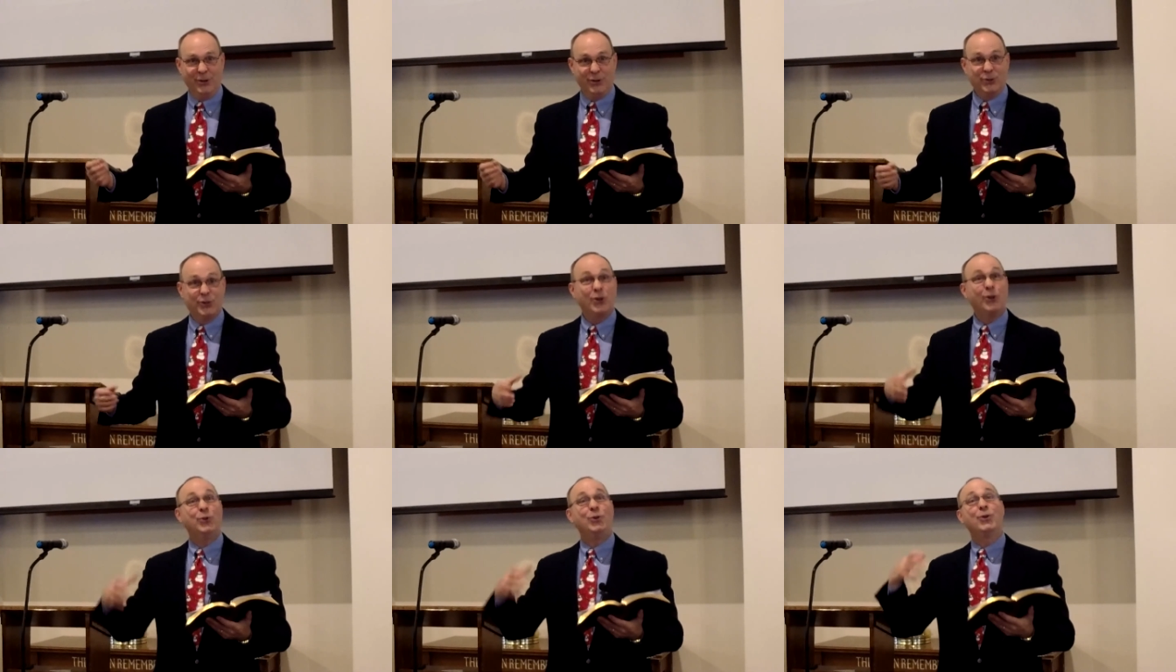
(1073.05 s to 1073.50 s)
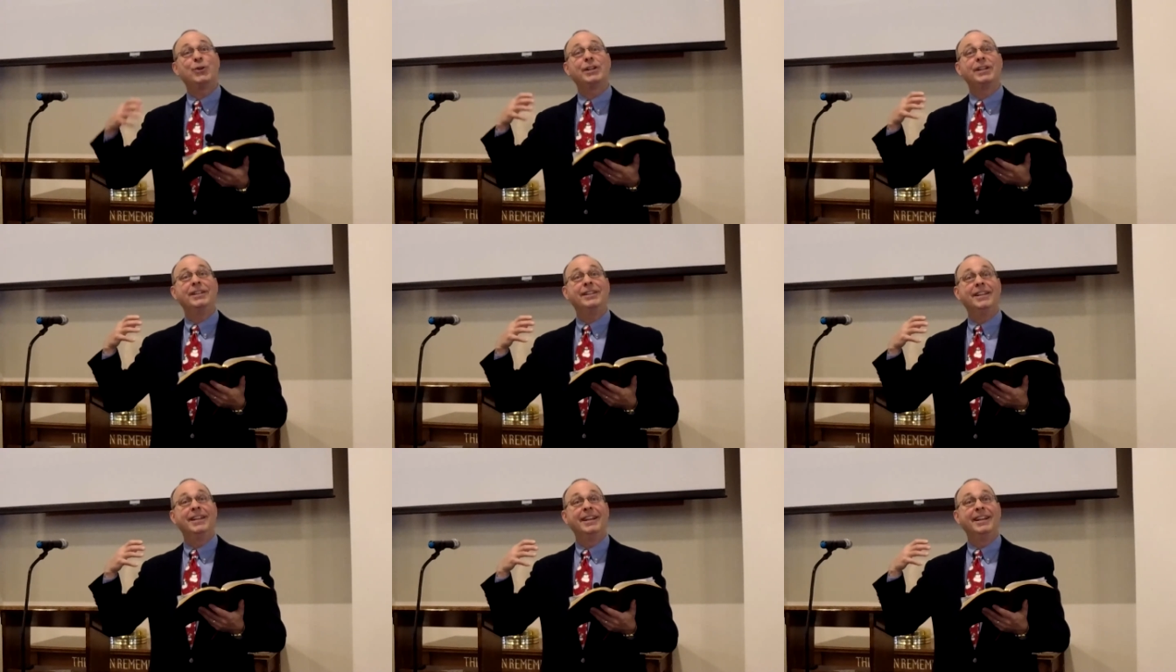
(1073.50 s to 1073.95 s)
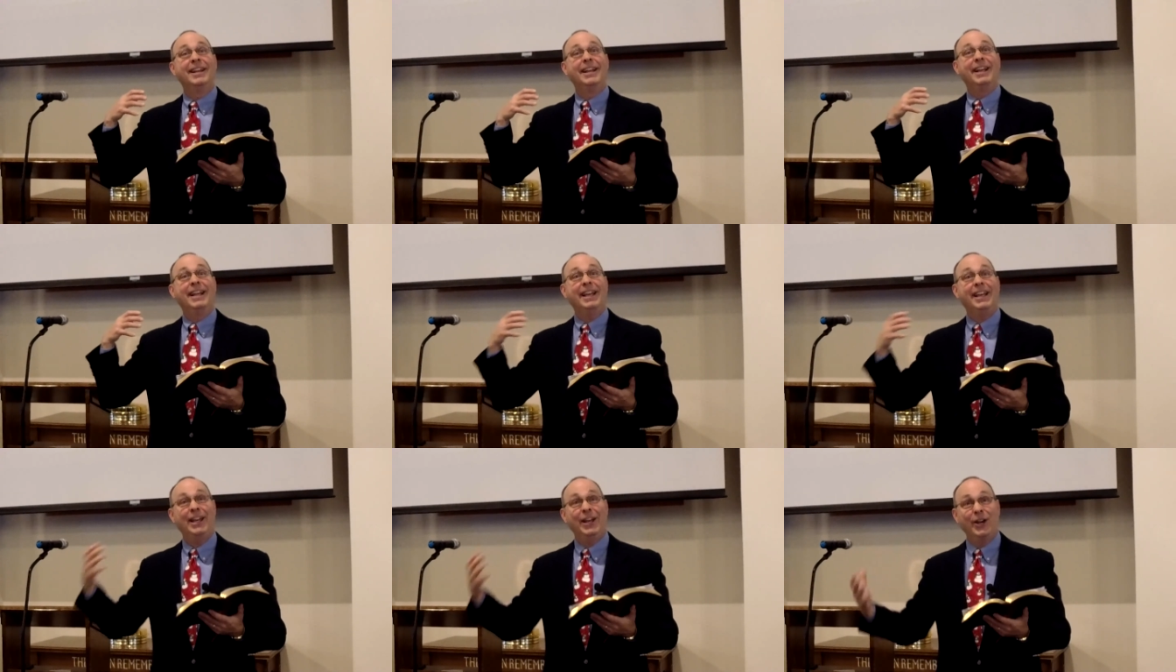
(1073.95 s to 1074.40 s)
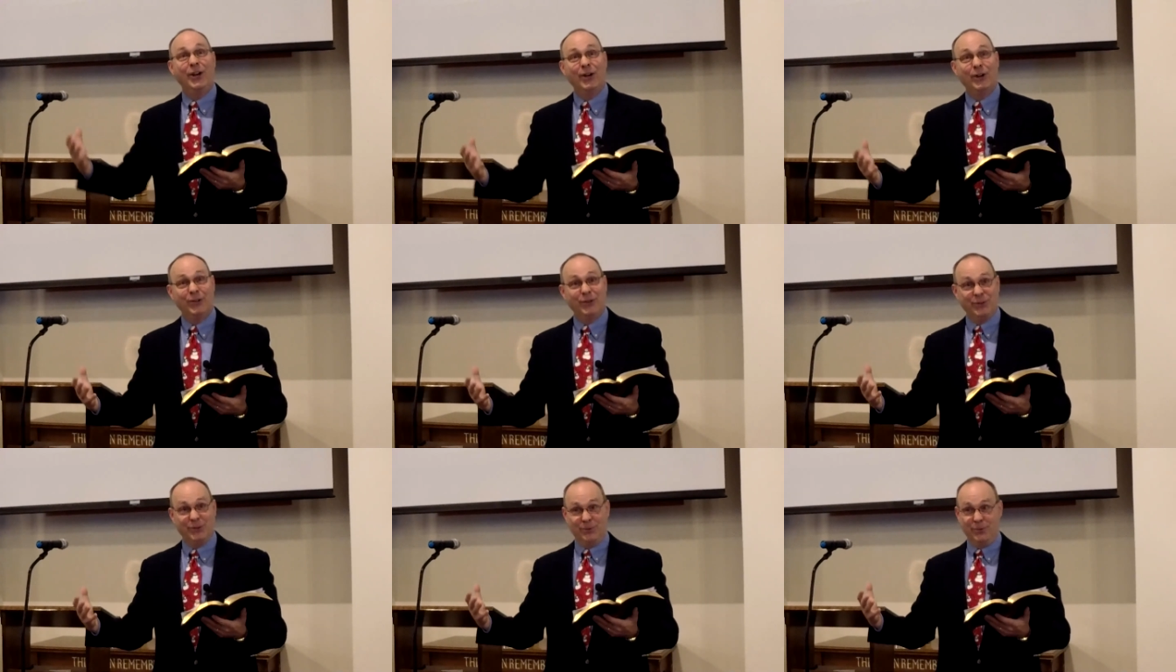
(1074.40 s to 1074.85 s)
so you can
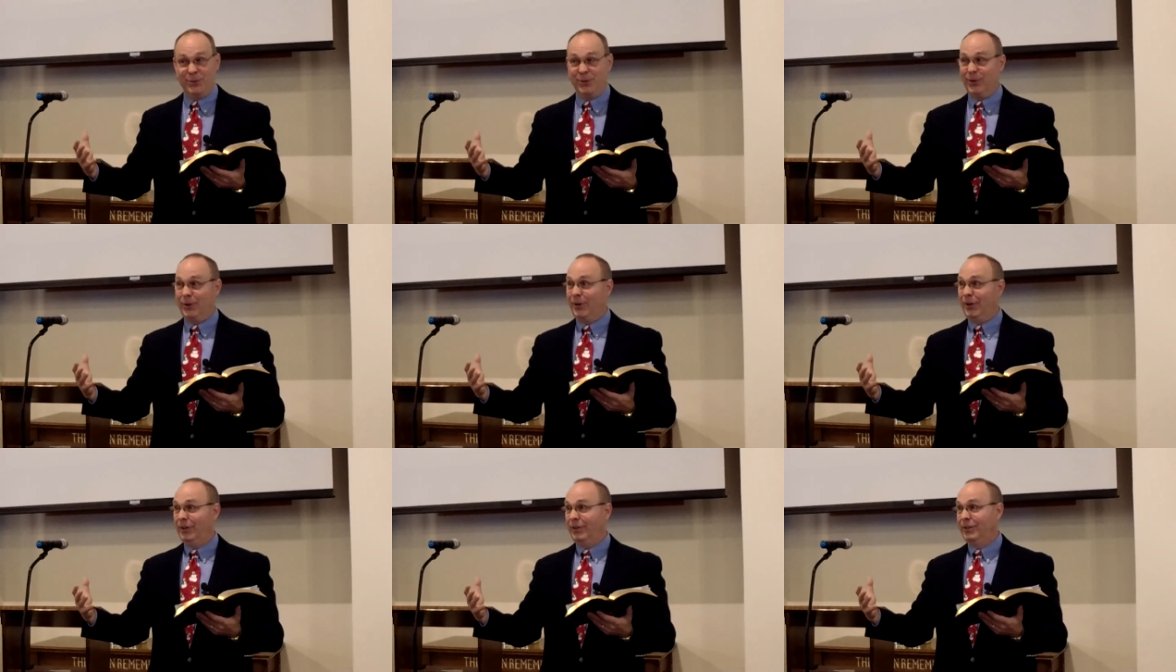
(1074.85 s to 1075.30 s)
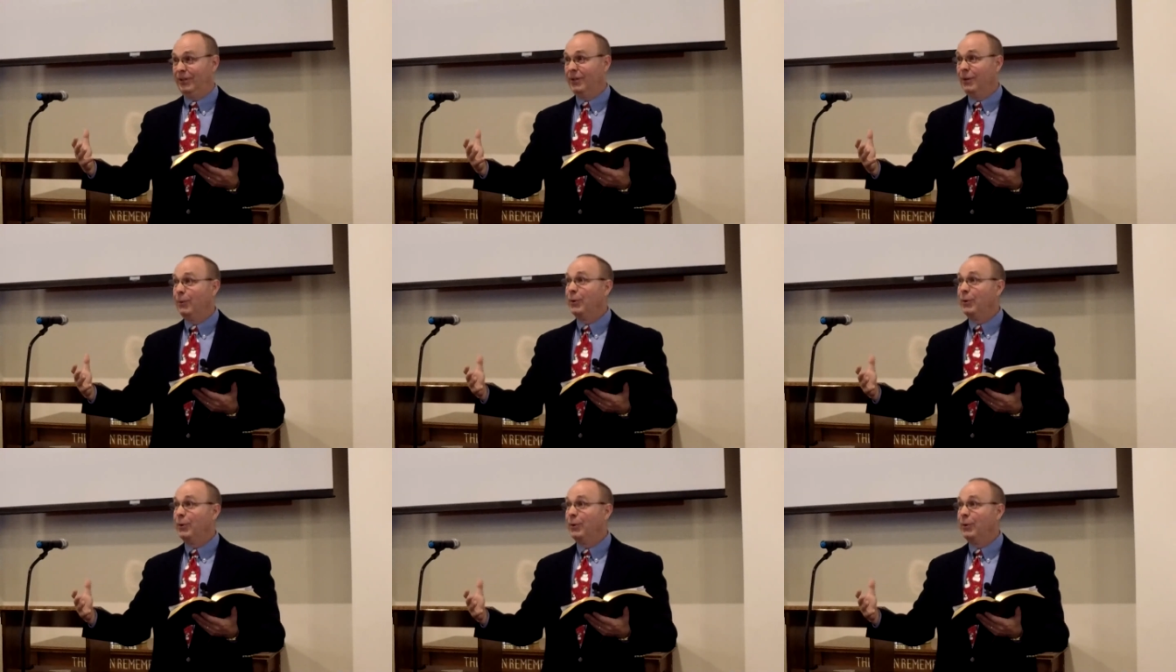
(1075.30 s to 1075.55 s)
hear the Word.